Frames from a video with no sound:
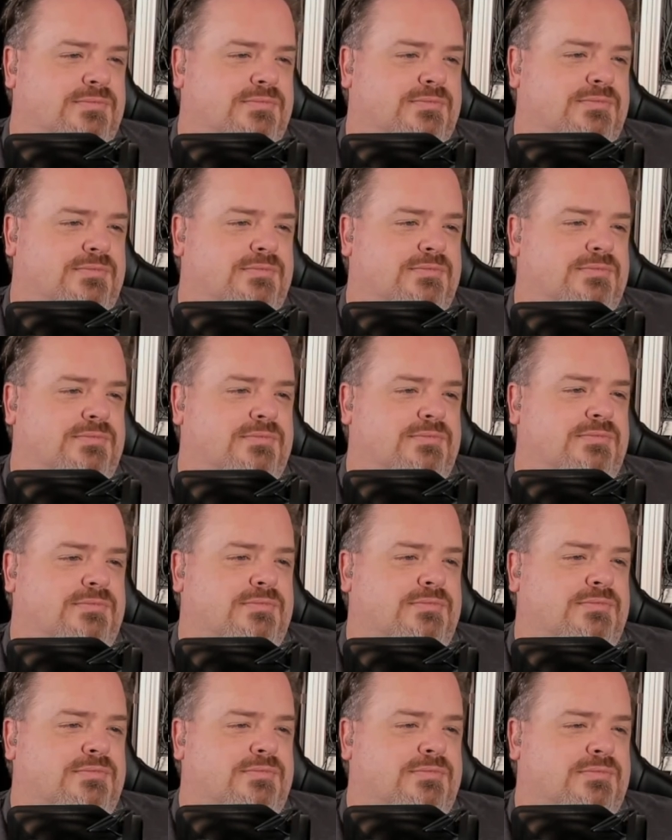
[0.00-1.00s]

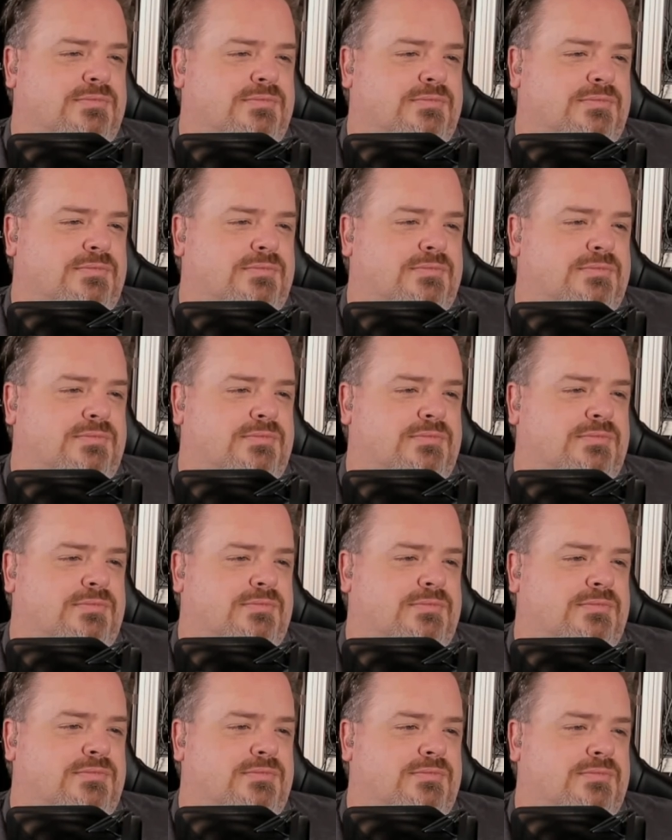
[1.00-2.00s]

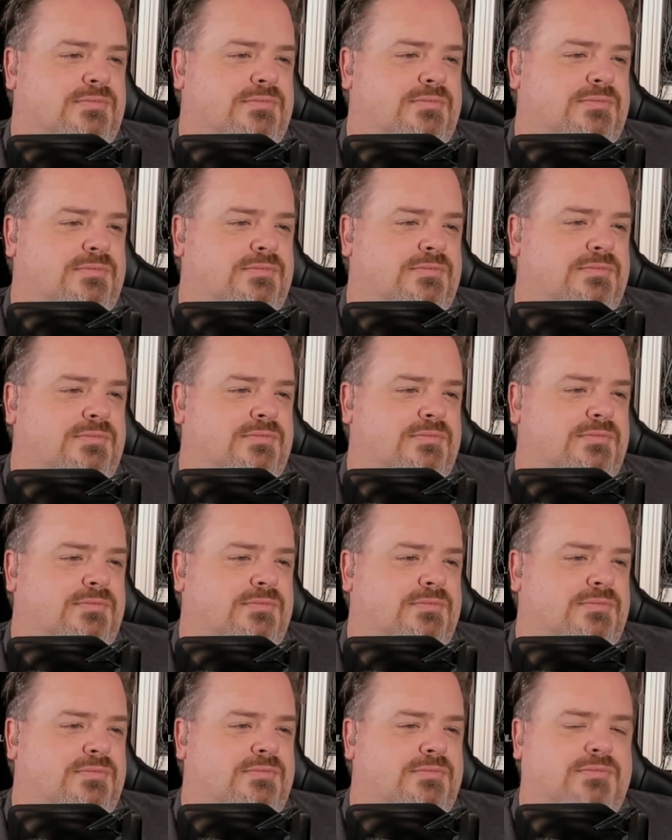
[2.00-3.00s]

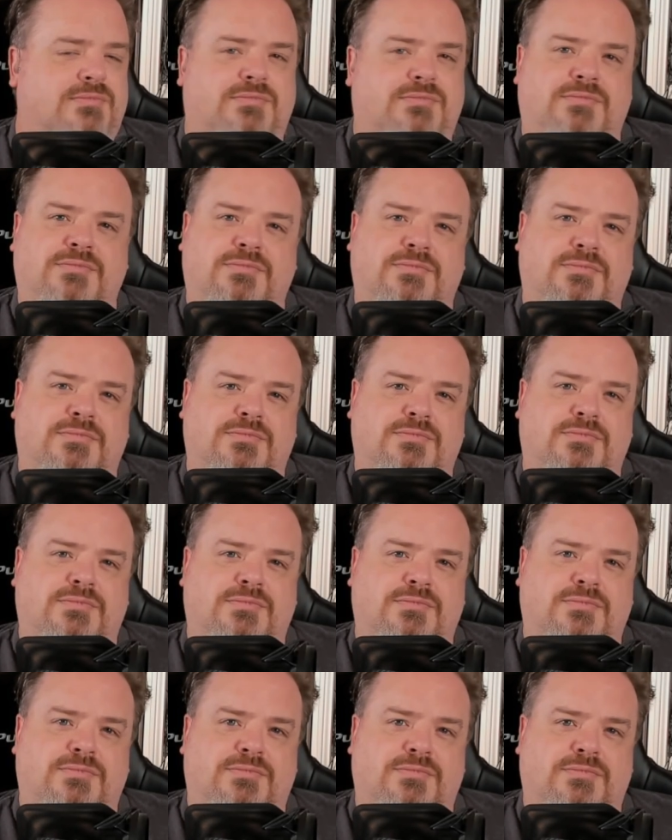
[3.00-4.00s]

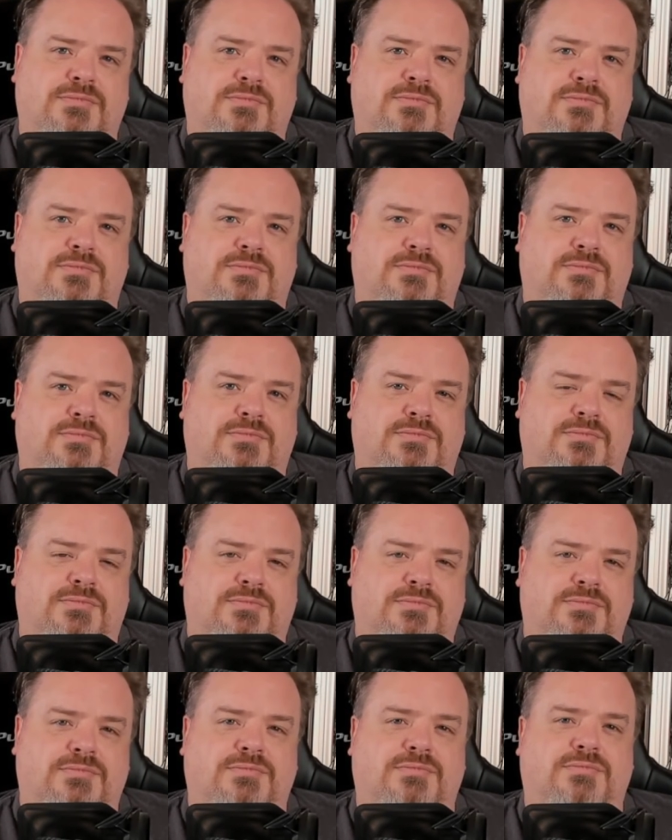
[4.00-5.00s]

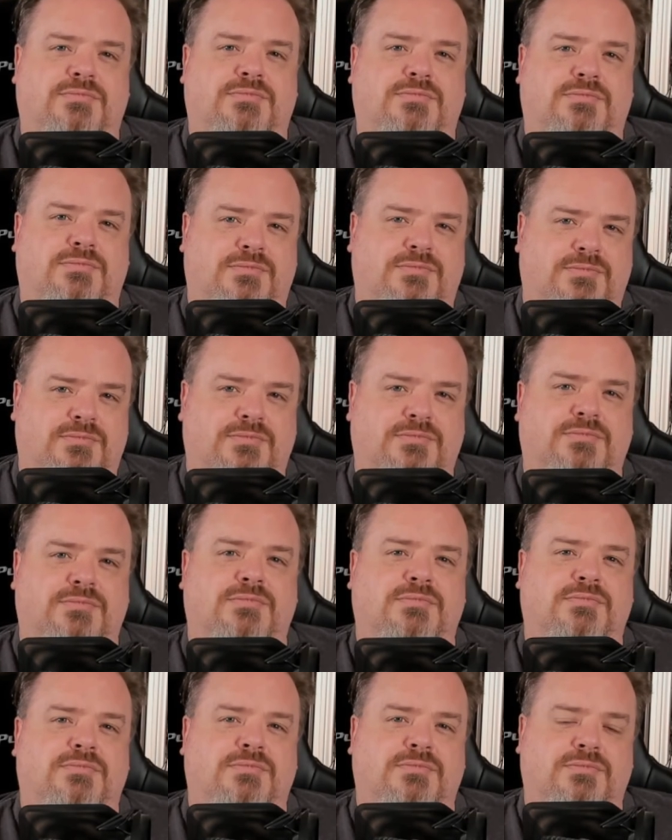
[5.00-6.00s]

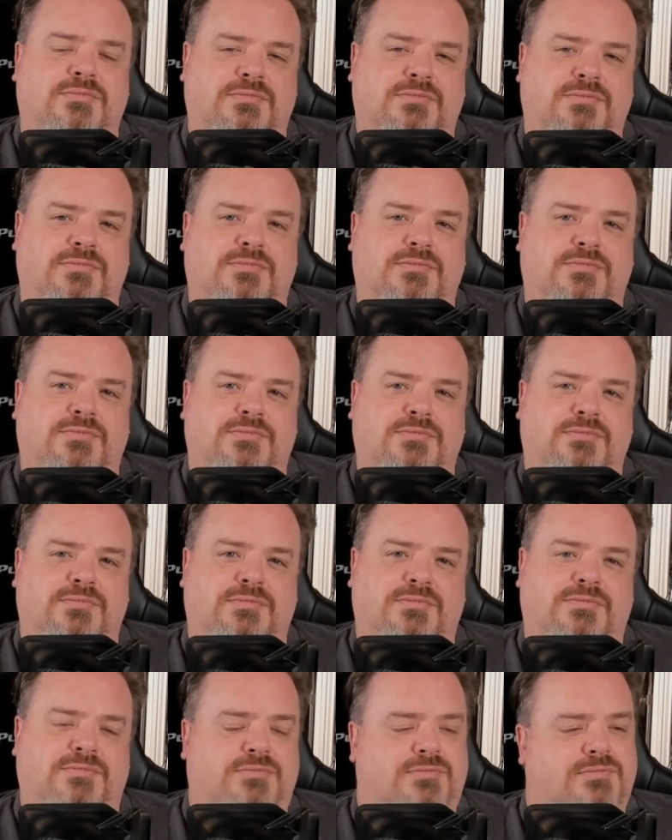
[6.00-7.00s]

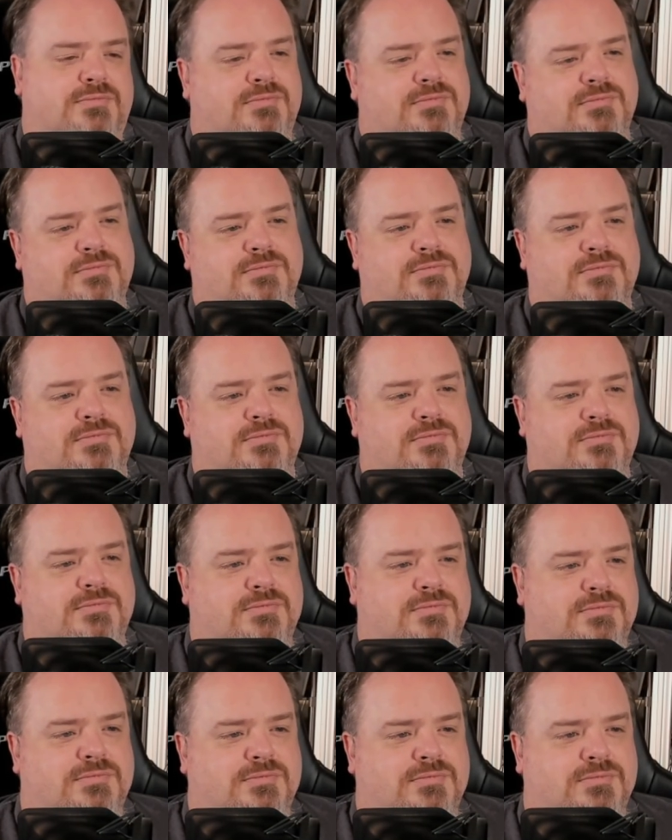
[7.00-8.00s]
No words are spoken by the person on screen.